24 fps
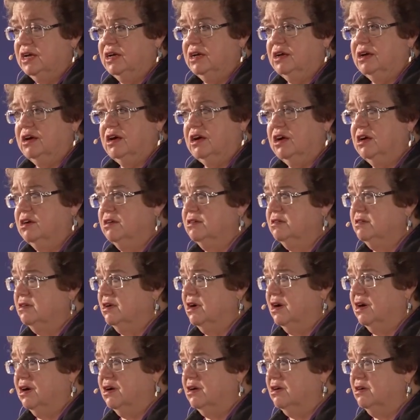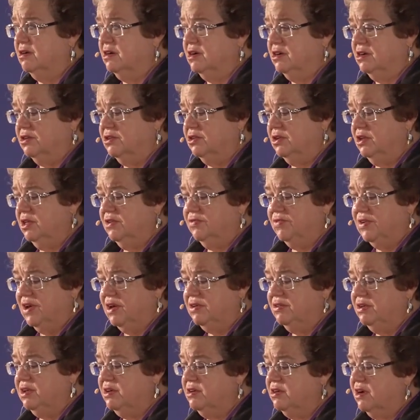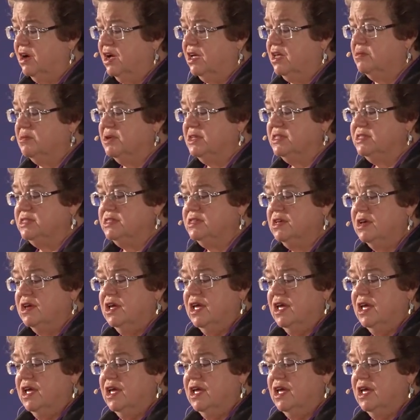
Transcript: our, our early founding documents.